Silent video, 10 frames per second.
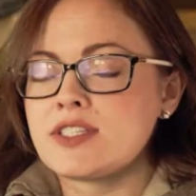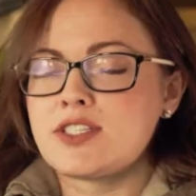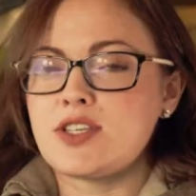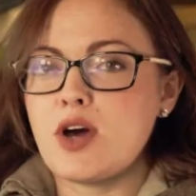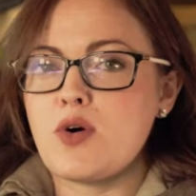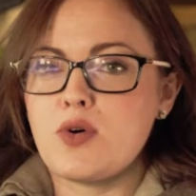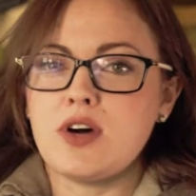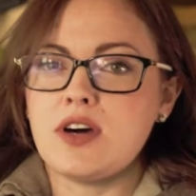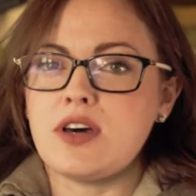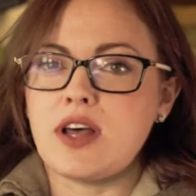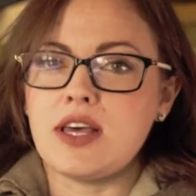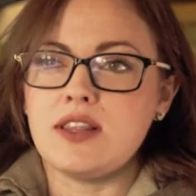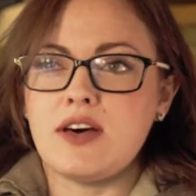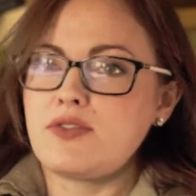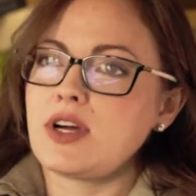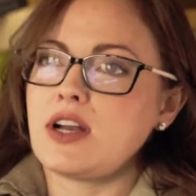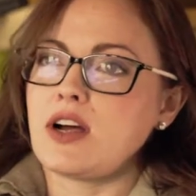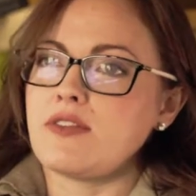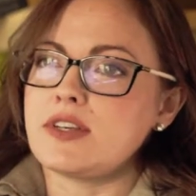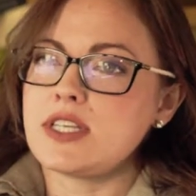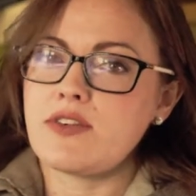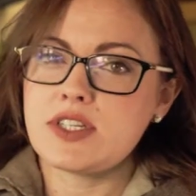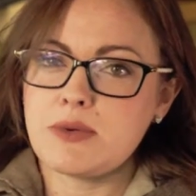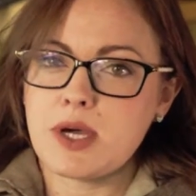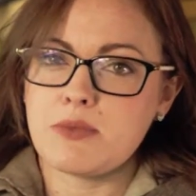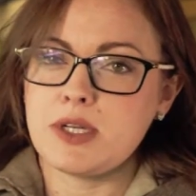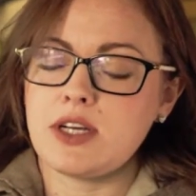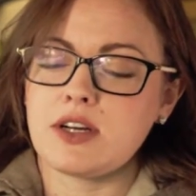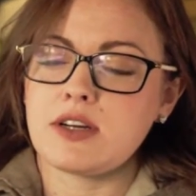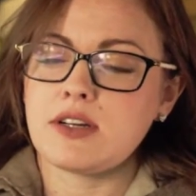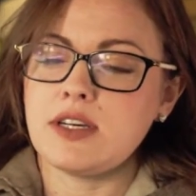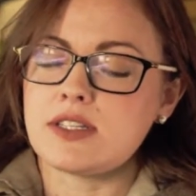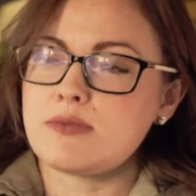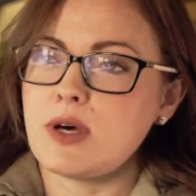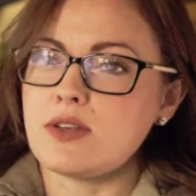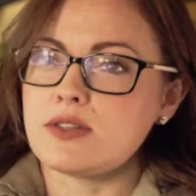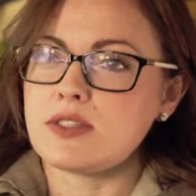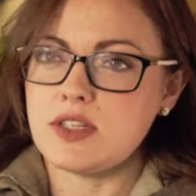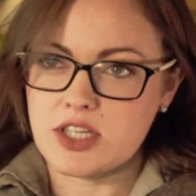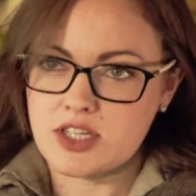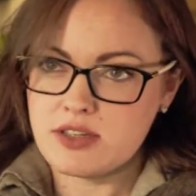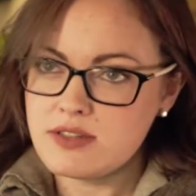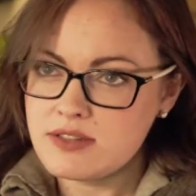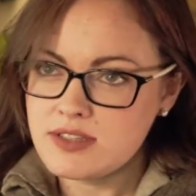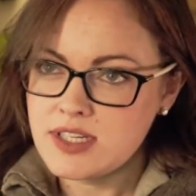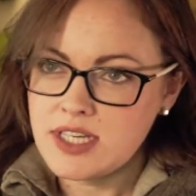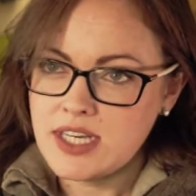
So good. I love Great Harvest. Every time I come in here, it smells delicious.